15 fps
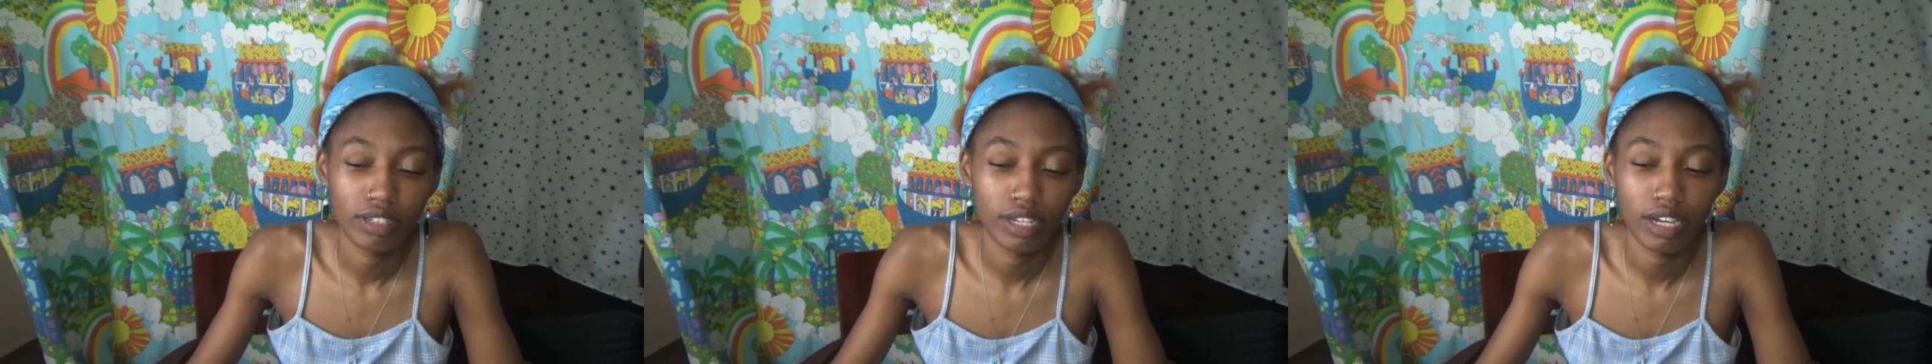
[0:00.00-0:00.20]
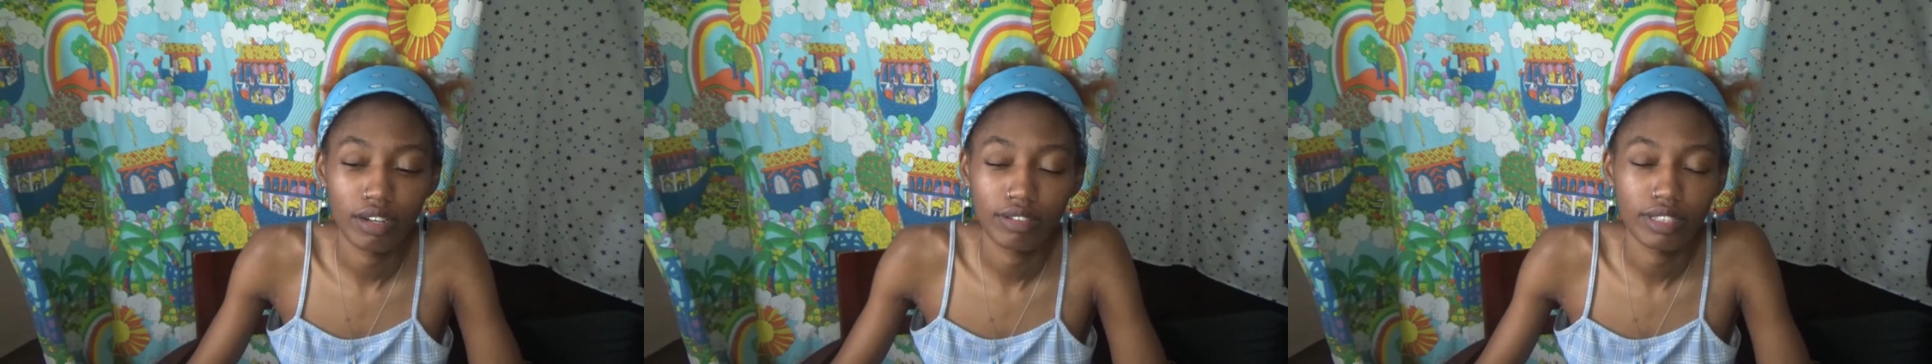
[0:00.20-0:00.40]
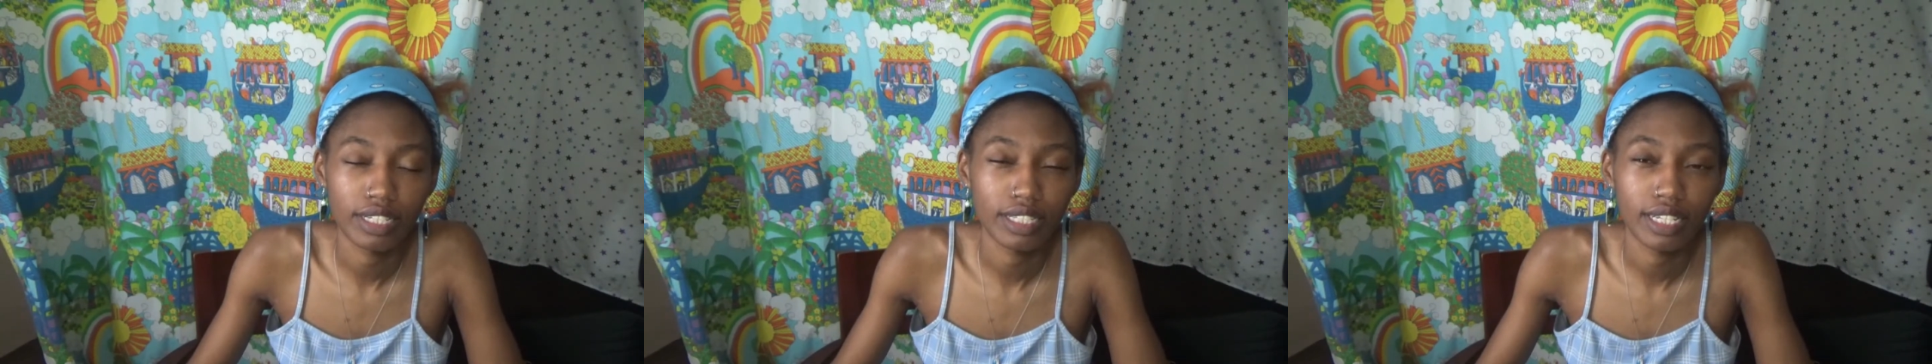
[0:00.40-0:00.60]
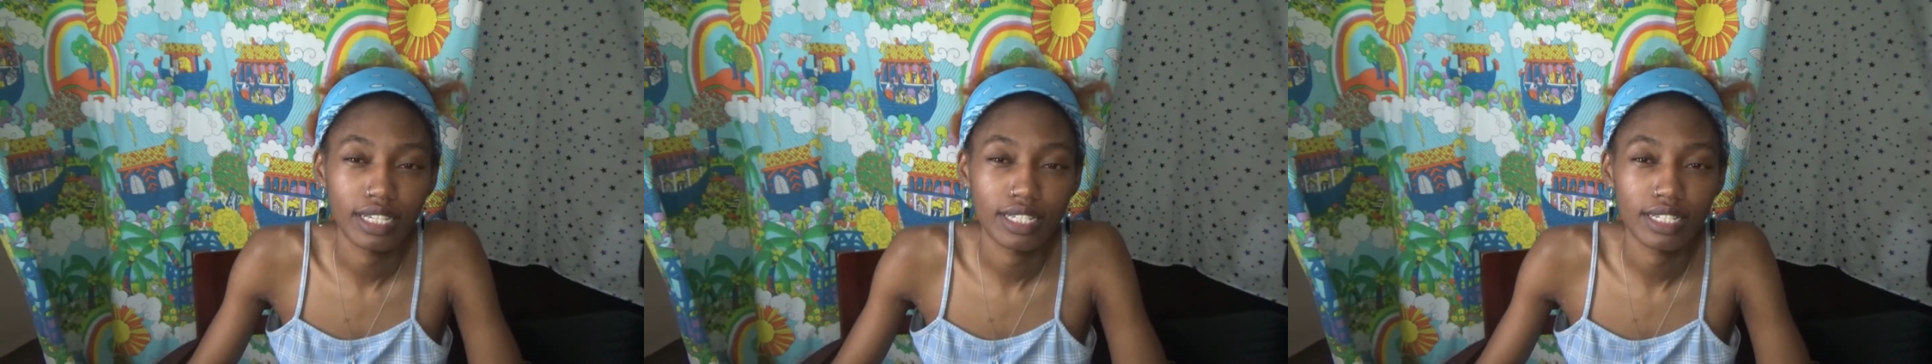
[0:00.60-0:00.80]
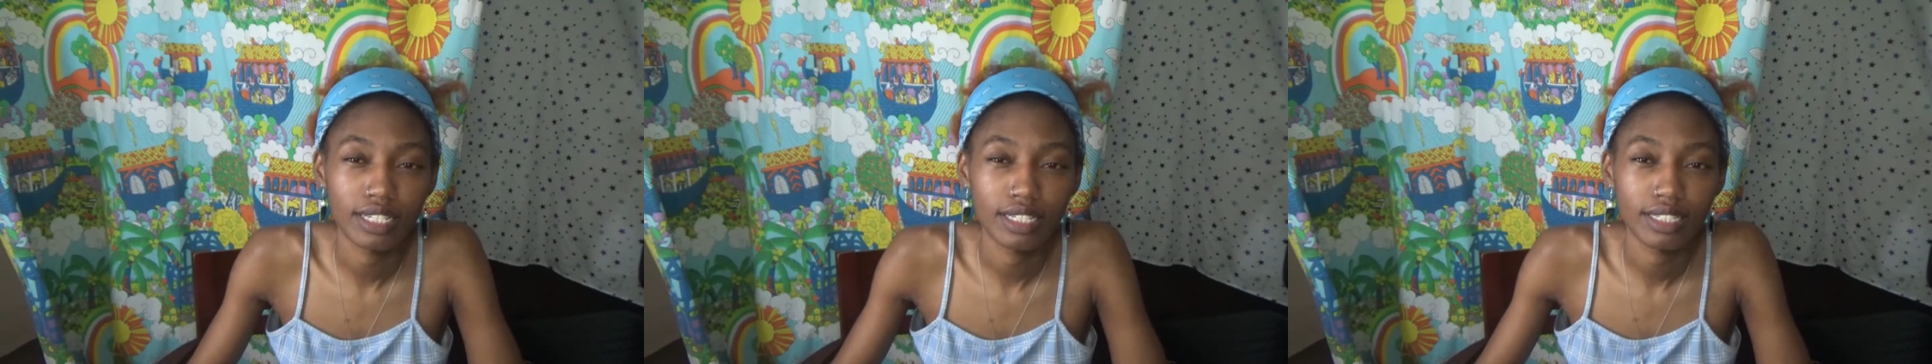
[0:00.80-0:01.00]
I don't think
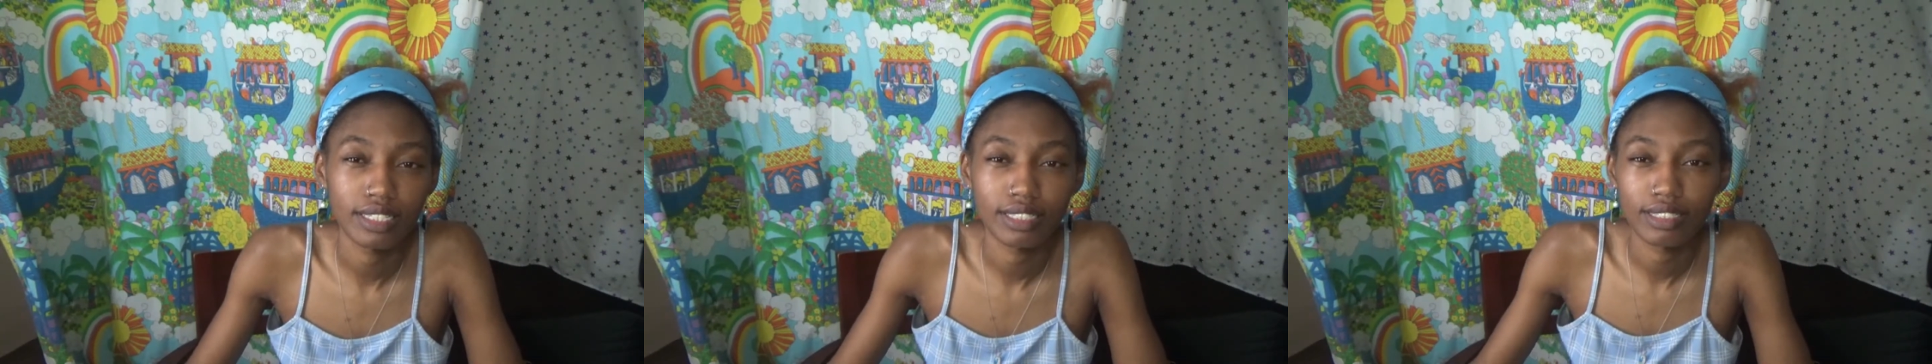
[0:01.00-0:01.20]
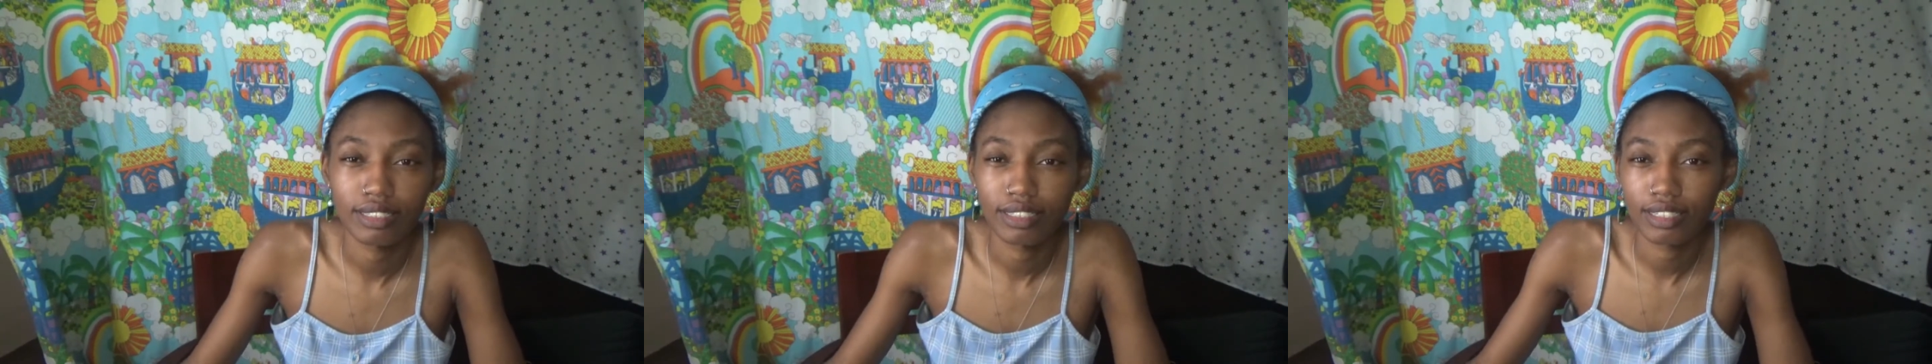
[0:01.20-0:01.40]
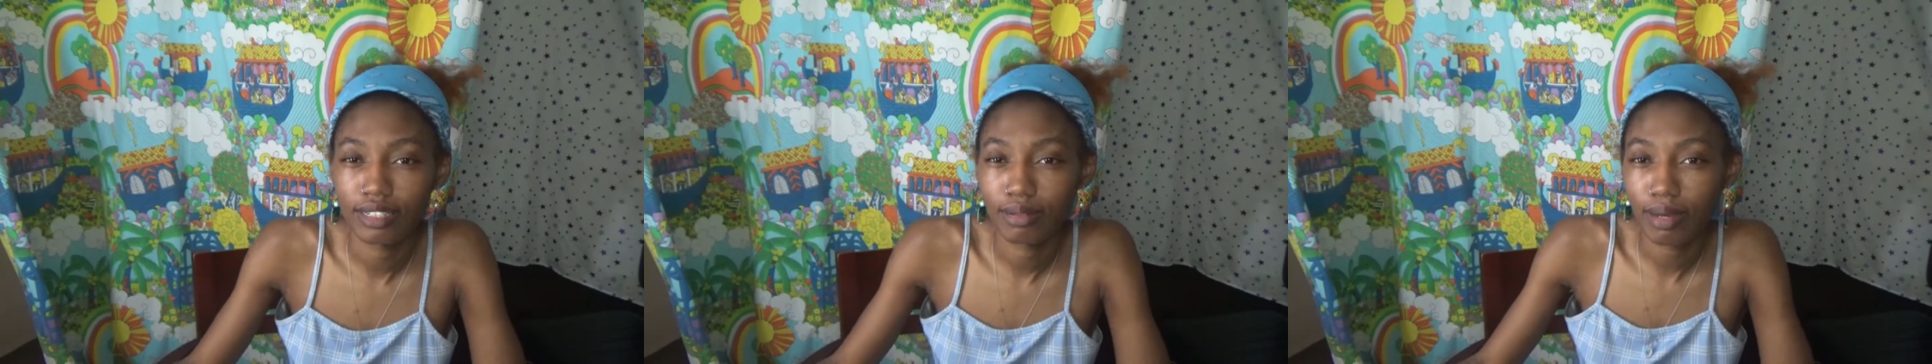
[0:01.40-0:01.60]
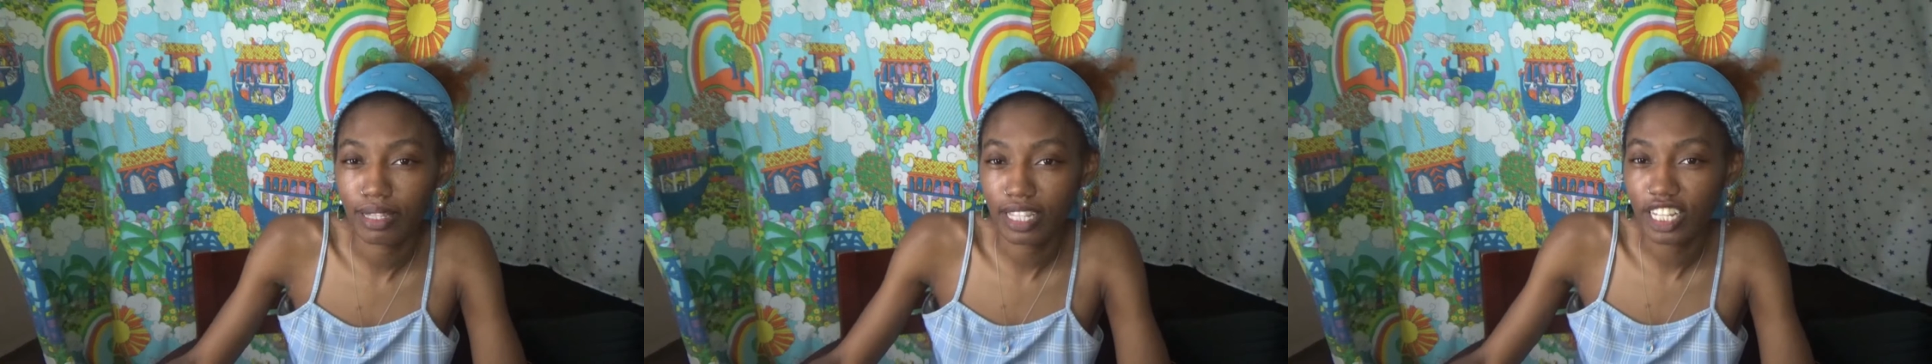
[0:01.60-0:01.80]
that's it. I